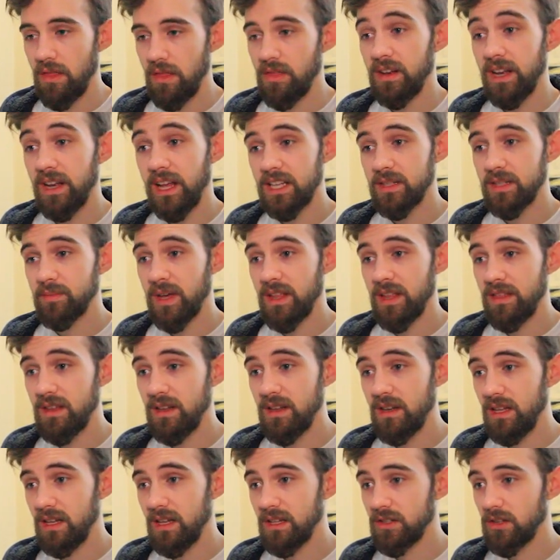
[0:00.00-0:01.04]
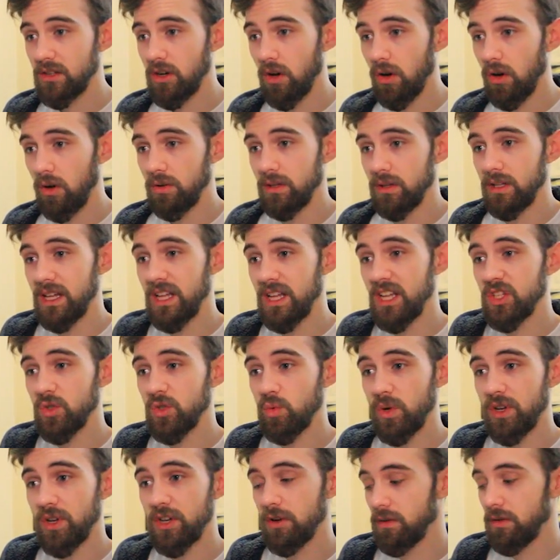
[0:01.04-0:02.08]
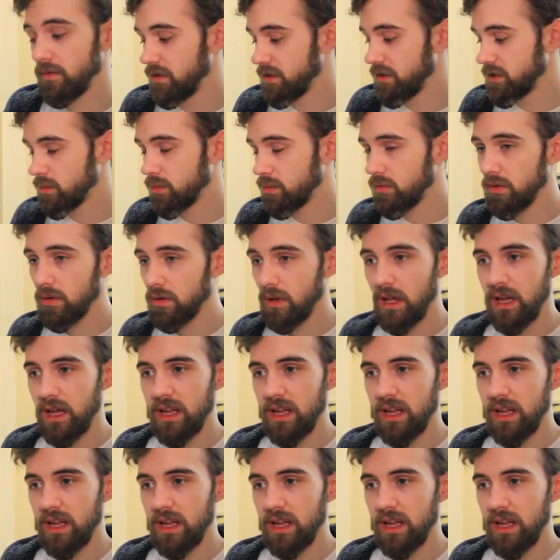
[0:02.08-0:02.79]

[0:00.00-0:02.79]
The next method is called isWindowVisible.